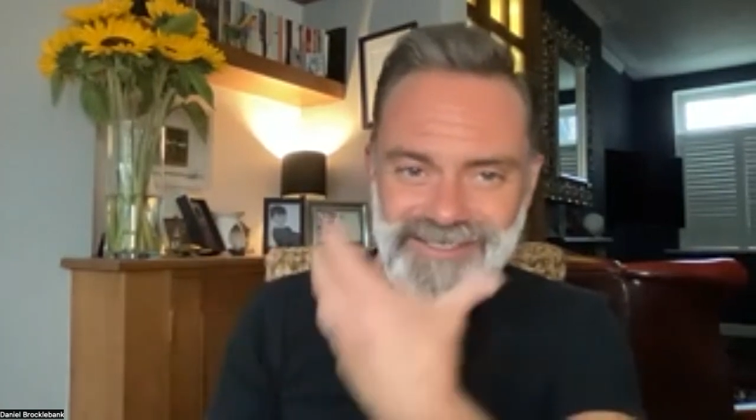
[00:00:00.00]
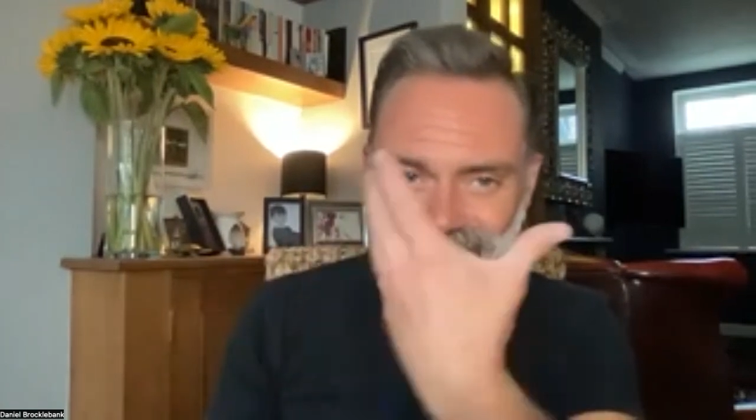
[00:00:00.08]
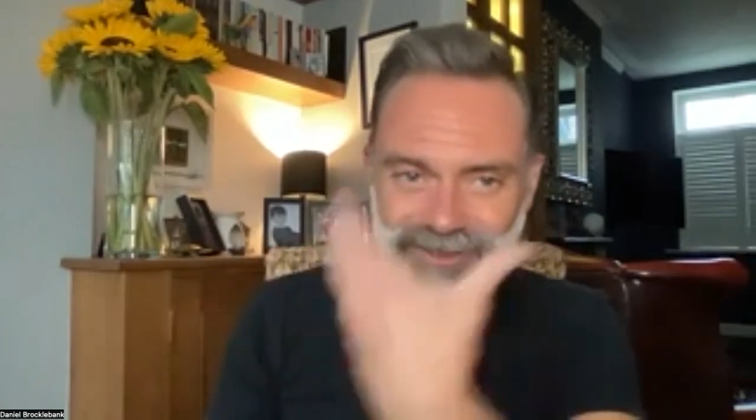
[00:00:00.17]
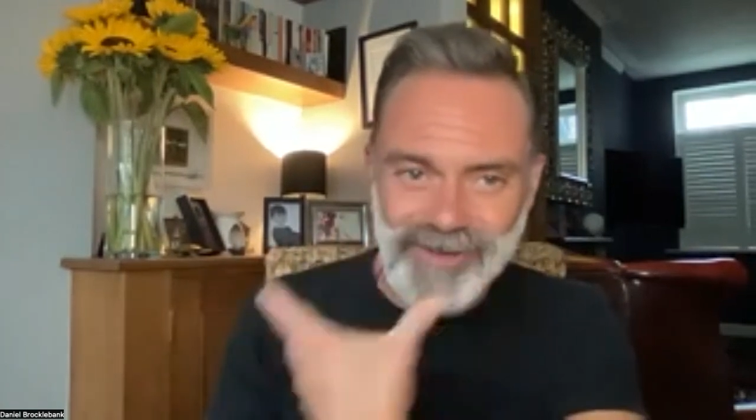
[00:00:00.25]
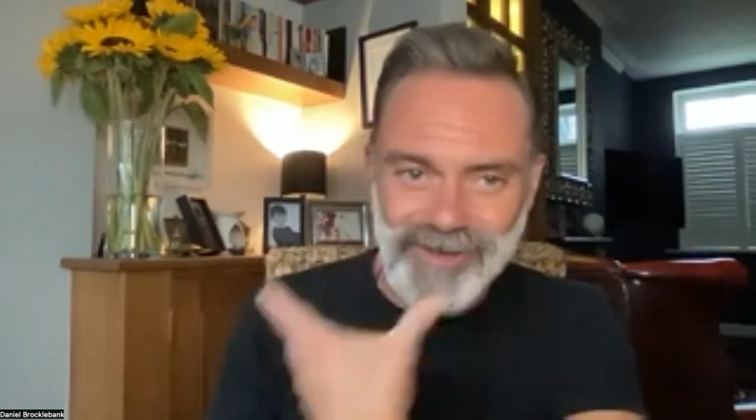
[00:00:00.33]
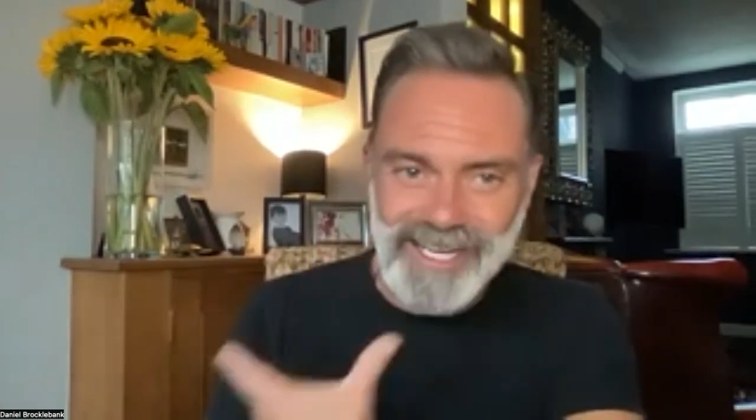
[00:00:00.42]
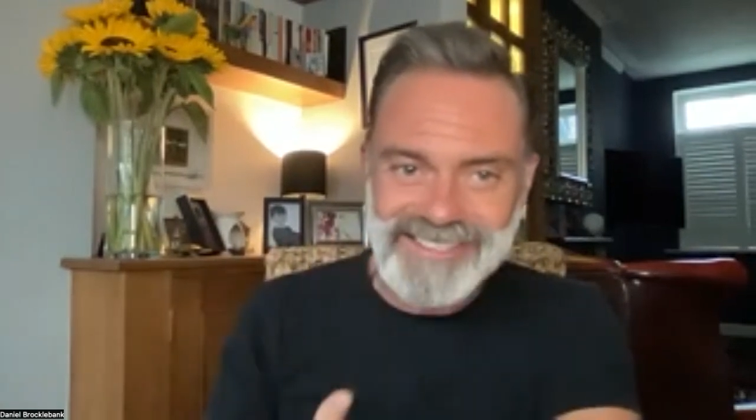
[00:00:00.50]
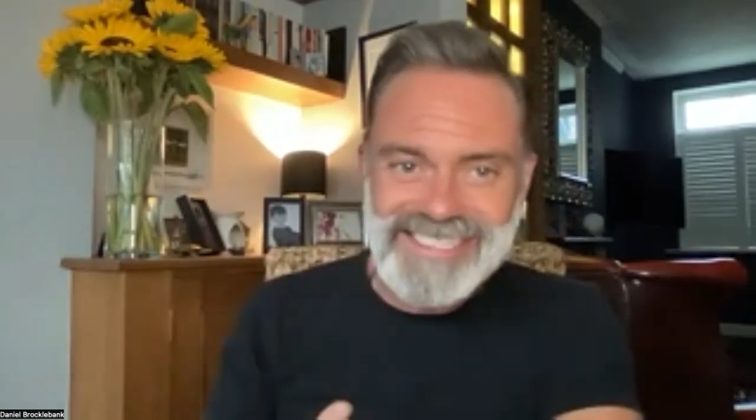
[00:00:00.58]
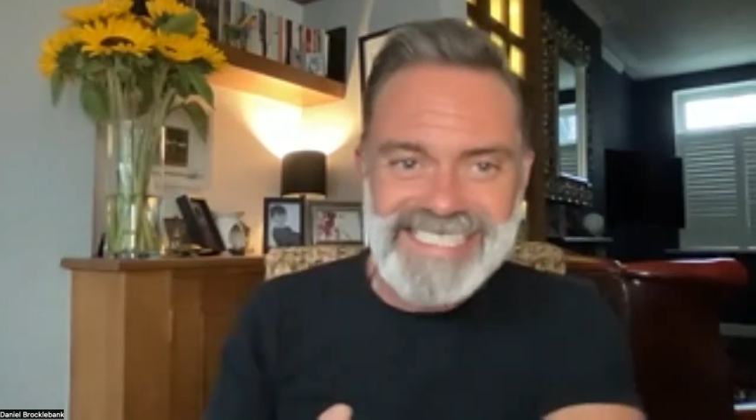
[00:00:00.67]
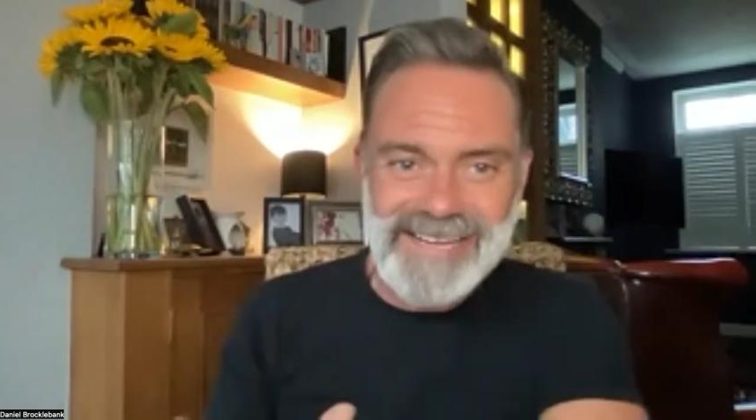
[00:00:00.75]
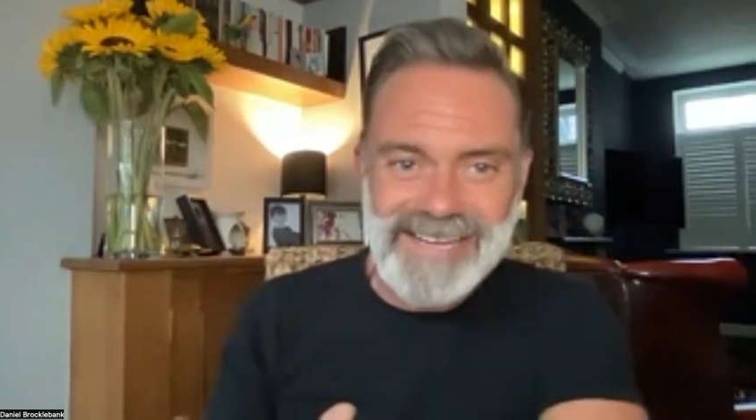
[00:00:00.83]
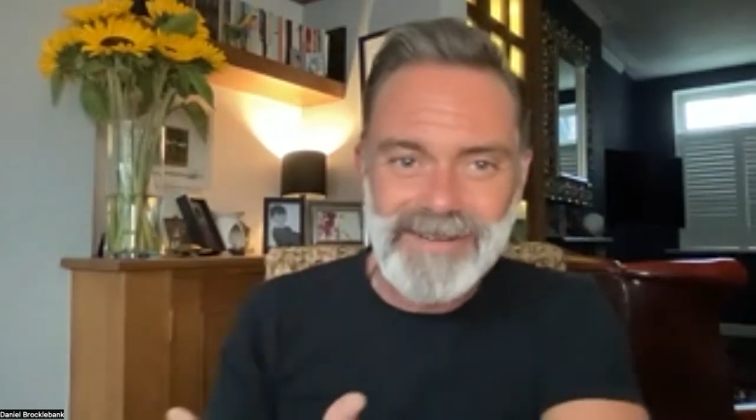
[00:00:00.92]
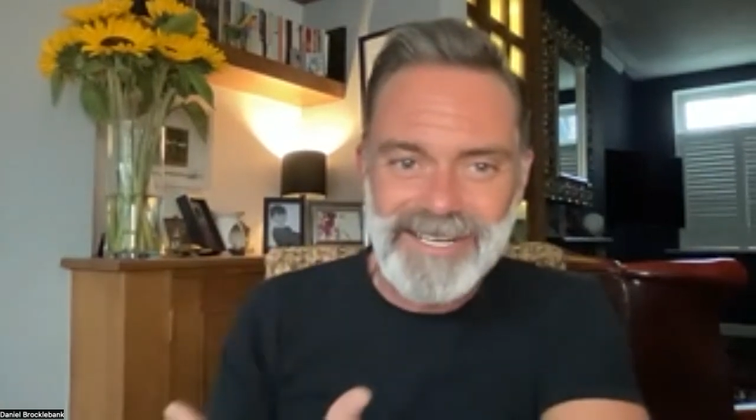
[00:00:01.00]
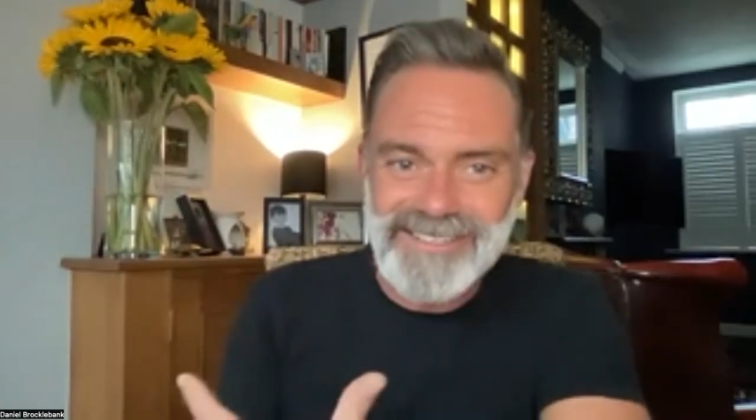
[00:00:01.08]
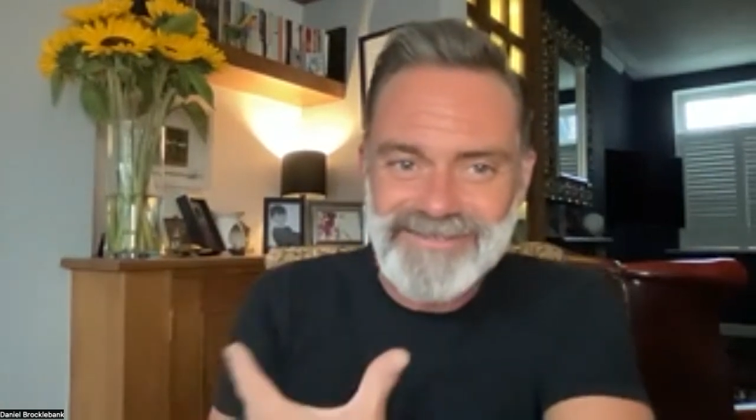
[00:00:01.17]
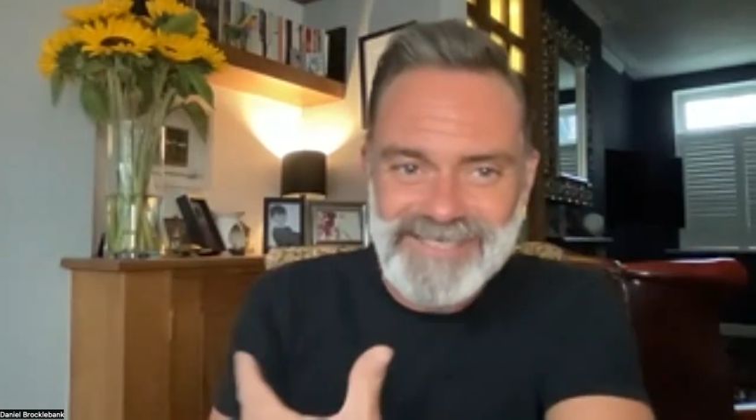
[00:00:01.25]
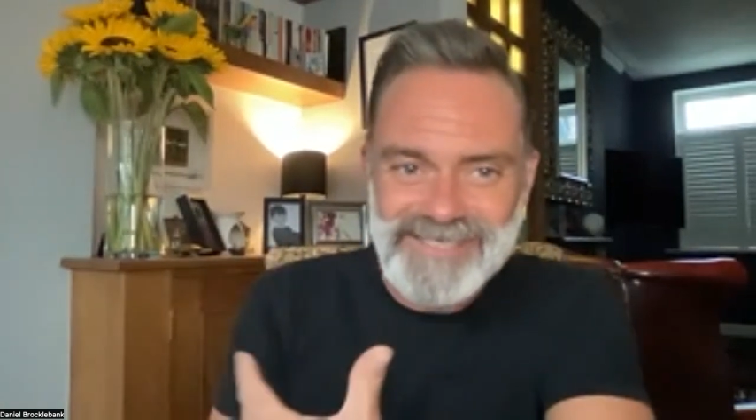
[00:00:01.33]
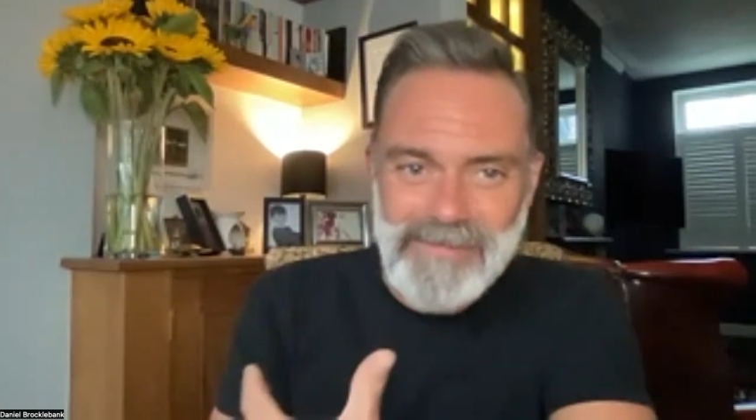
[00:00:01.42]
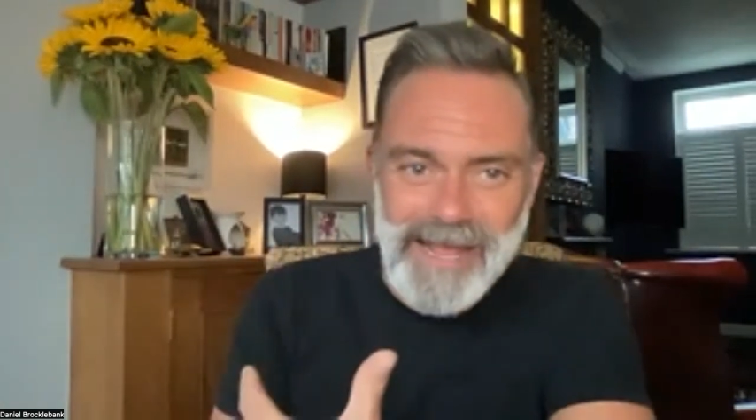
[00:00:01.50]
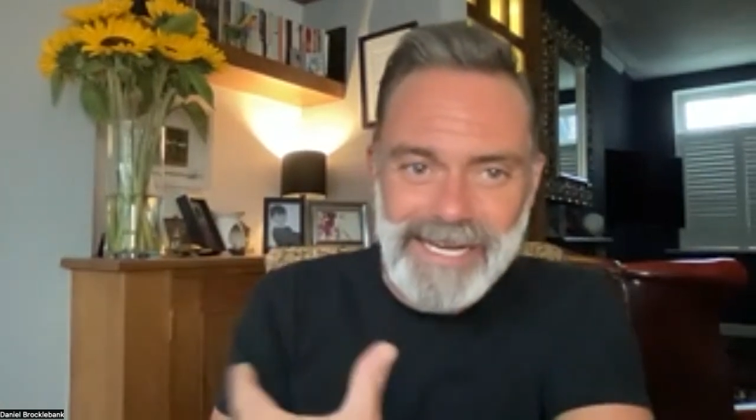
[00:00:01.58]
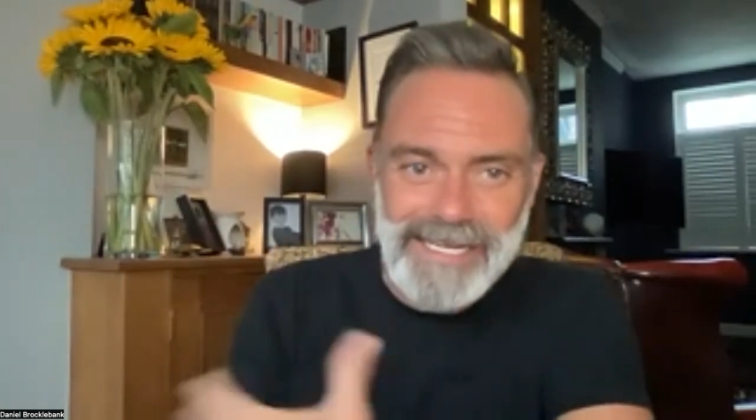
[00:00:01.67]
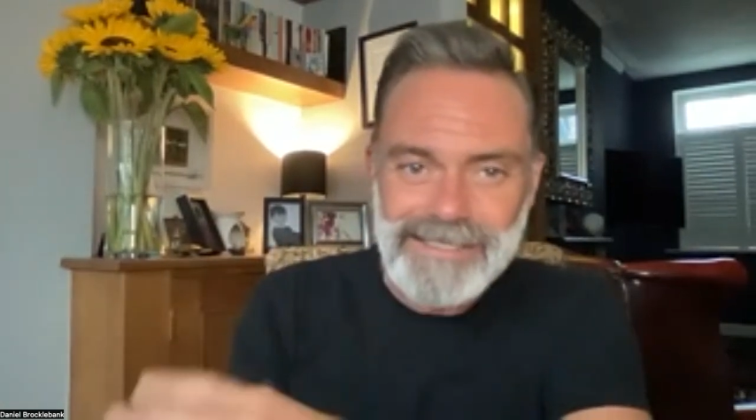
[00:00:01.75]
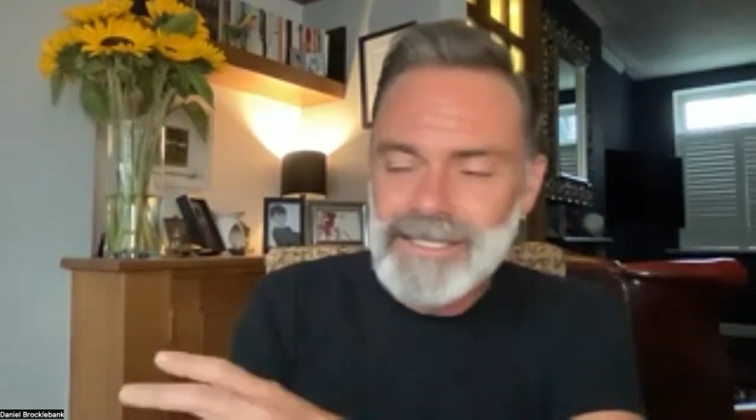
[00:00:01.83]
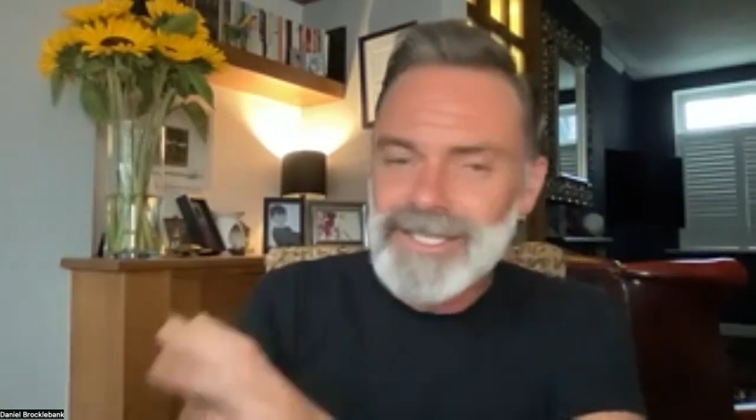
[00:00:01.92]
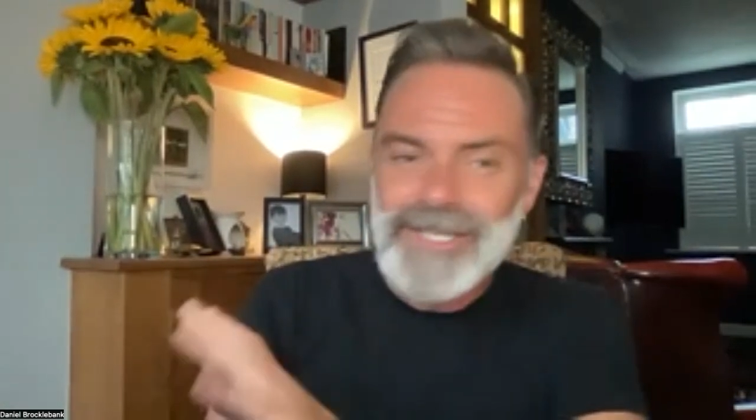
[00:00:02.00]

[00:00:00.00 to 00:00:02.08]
looking similar to me,